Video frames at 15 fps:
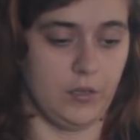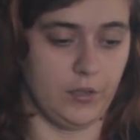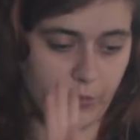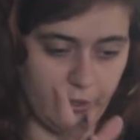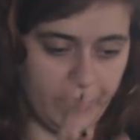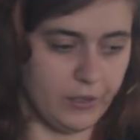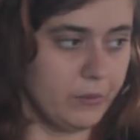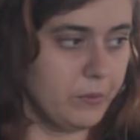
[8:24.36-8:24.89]

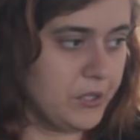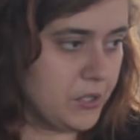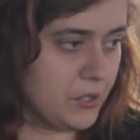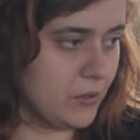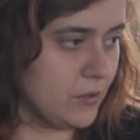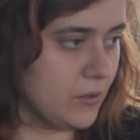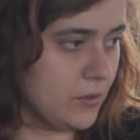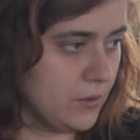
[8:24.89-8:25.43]
Wait, let me
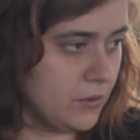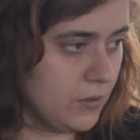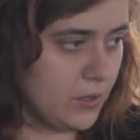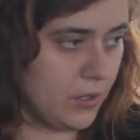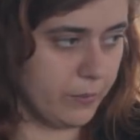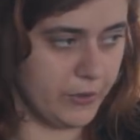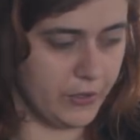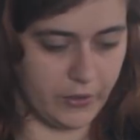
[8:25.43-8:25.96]
just
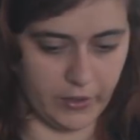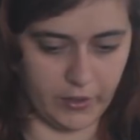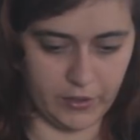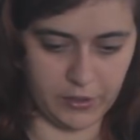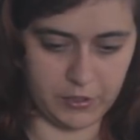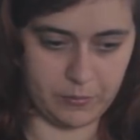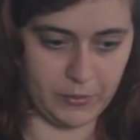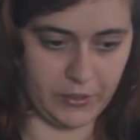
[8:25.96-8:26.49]
come here
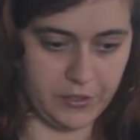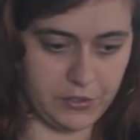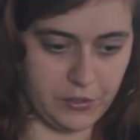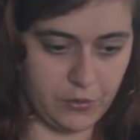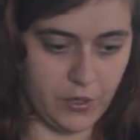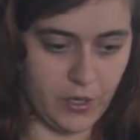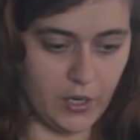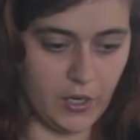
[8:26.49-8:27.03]
and explain.
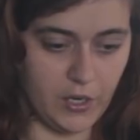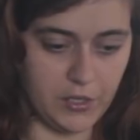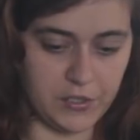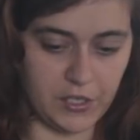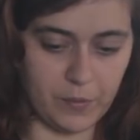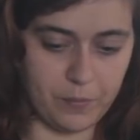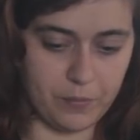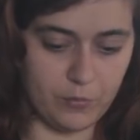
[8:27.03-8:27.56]
So
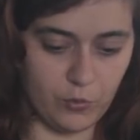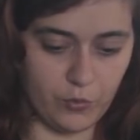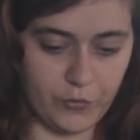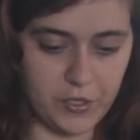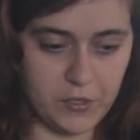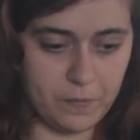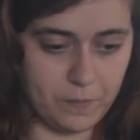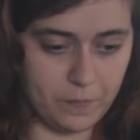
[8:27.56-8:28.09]
type
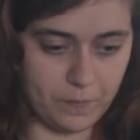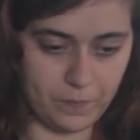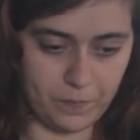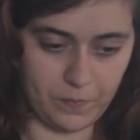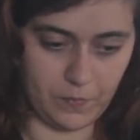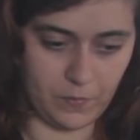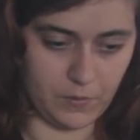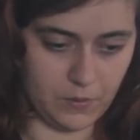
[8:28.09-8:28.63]
movie,
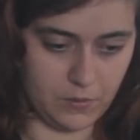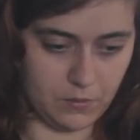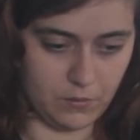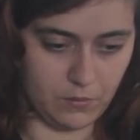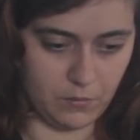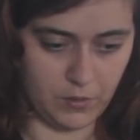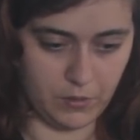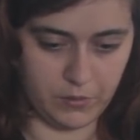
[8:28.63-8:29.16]

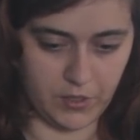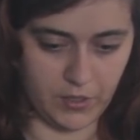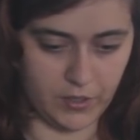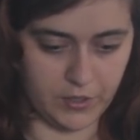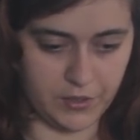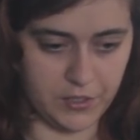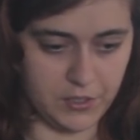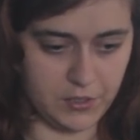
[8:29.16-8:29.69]
maybe not
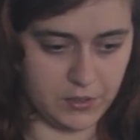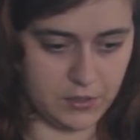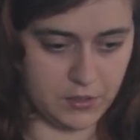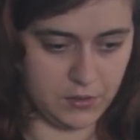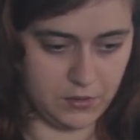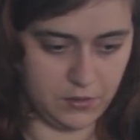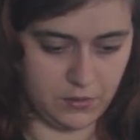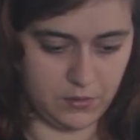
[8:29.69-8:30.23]
like this,
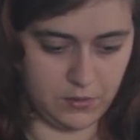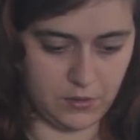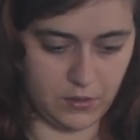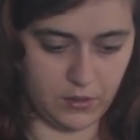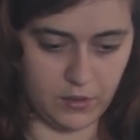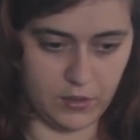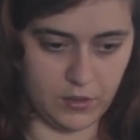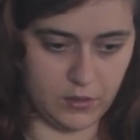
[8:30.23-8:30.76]

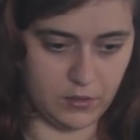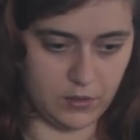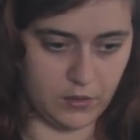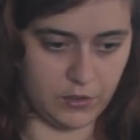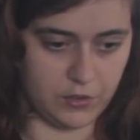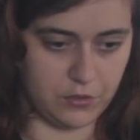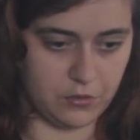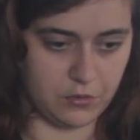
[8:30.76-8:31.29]
and
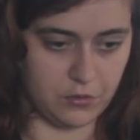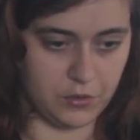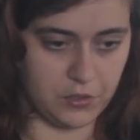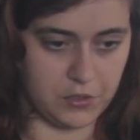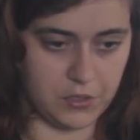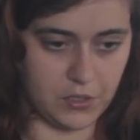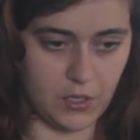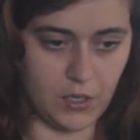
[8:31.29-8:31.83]
I should do
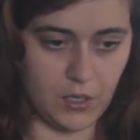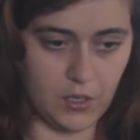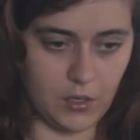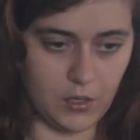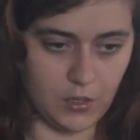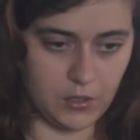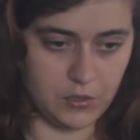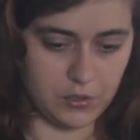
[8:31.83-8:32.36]
this.
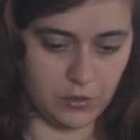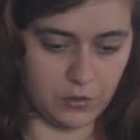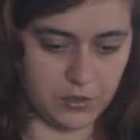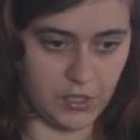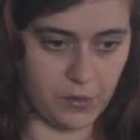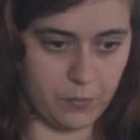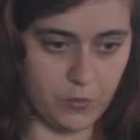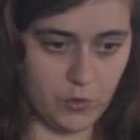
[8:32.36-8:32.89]
So
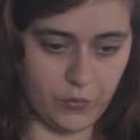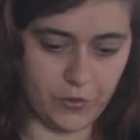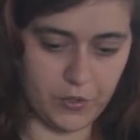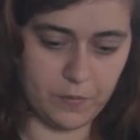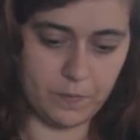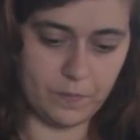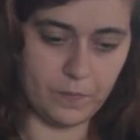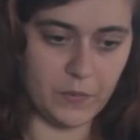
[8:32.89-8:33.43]
type
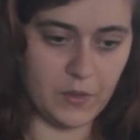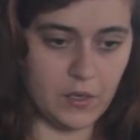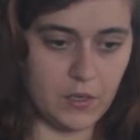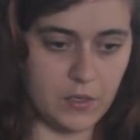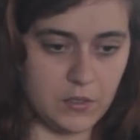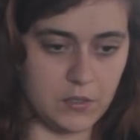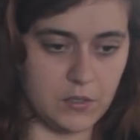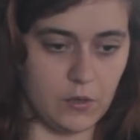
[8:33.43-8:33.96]
movie.
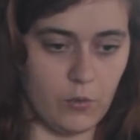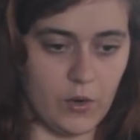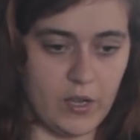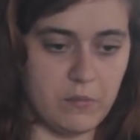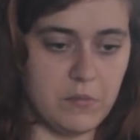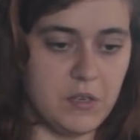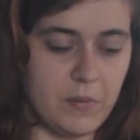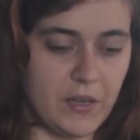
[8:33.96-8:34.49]
So what
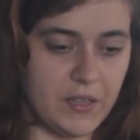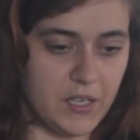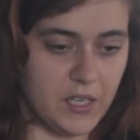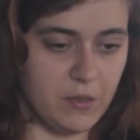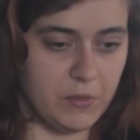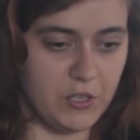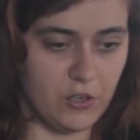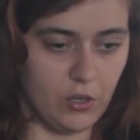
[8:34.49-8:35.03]
I mean by they
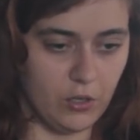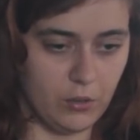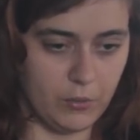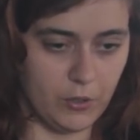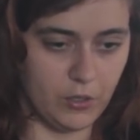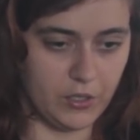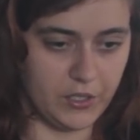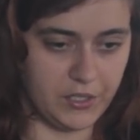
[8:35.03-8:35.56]
can be
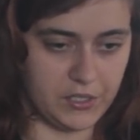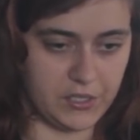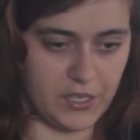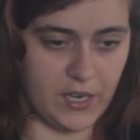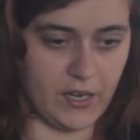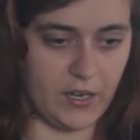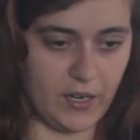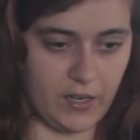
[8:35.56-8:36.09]
nullable is
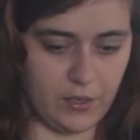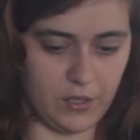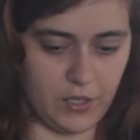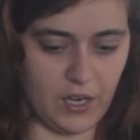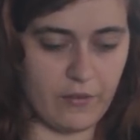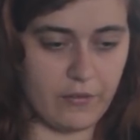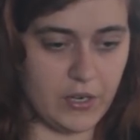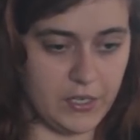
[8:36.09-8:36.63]
that I
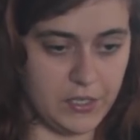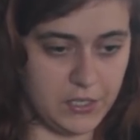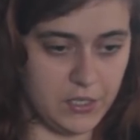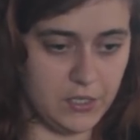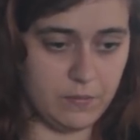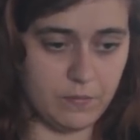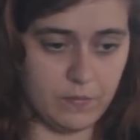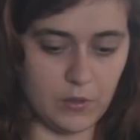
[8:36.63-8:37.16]
have an
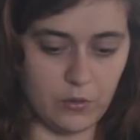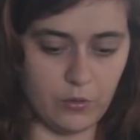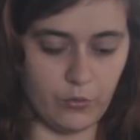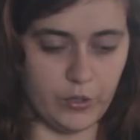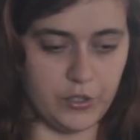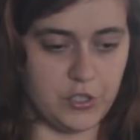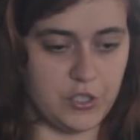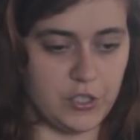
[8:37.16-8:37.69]
ID,
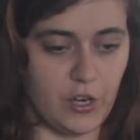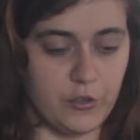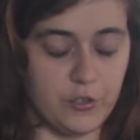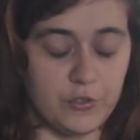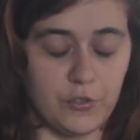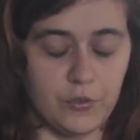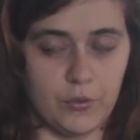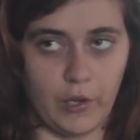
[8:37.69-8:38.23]
which
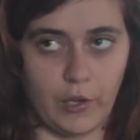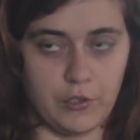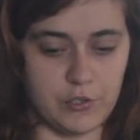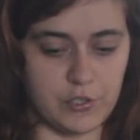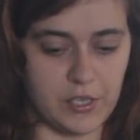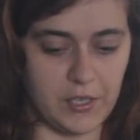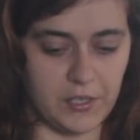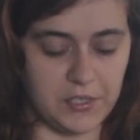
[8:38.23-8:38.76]
you
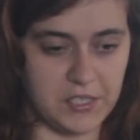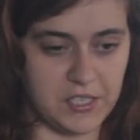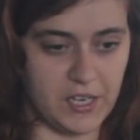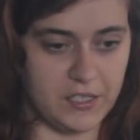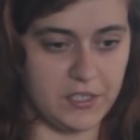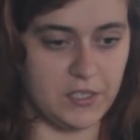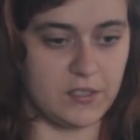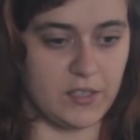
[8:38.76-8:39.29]
say that this
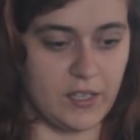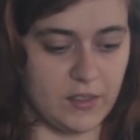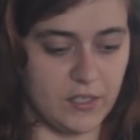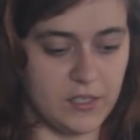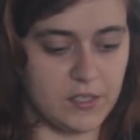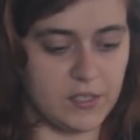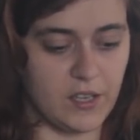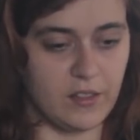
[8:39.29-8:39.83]
ID is like
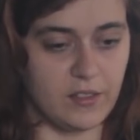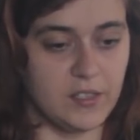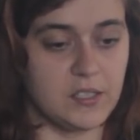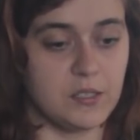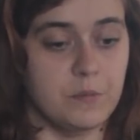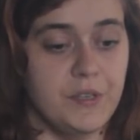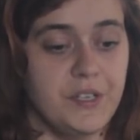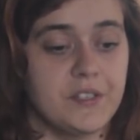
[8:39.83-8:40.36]
this, and
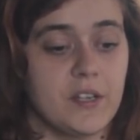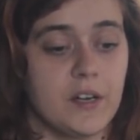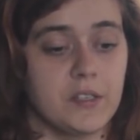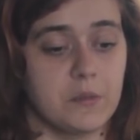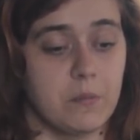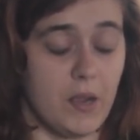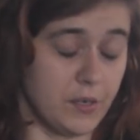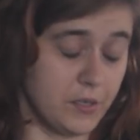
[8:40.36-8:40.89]
this means that
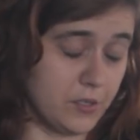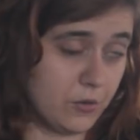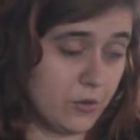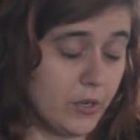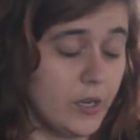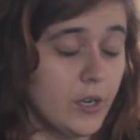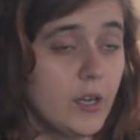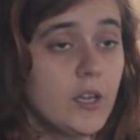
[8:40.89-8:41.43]
it's
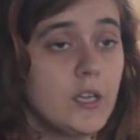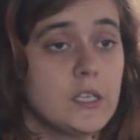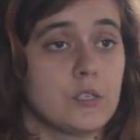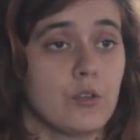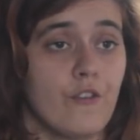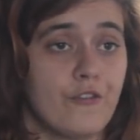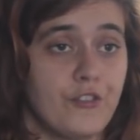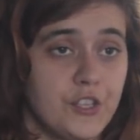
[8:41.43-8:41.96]
mandatory.
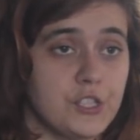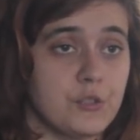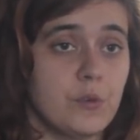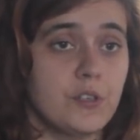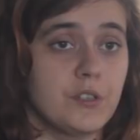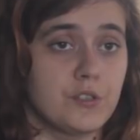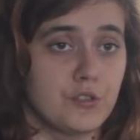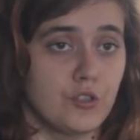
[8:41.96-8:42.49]
So if this
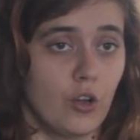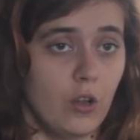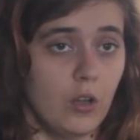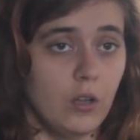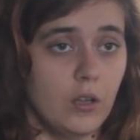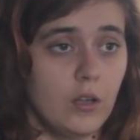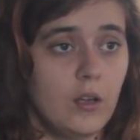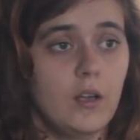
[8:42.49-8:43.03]
one is
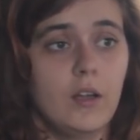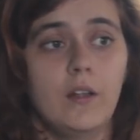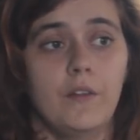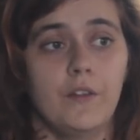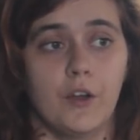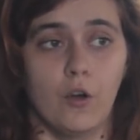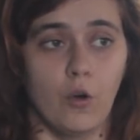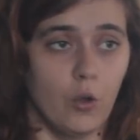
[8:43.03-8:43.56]
null,
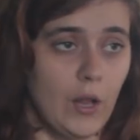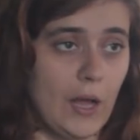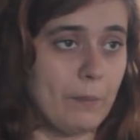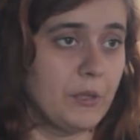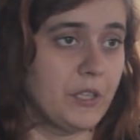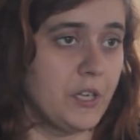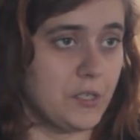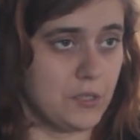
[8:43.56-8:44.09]
the whole
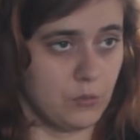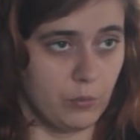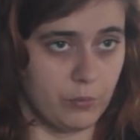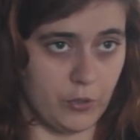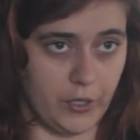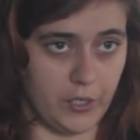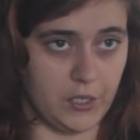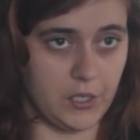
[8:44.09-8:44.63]
application will
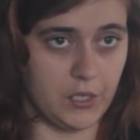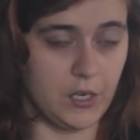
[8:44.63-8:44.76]
break.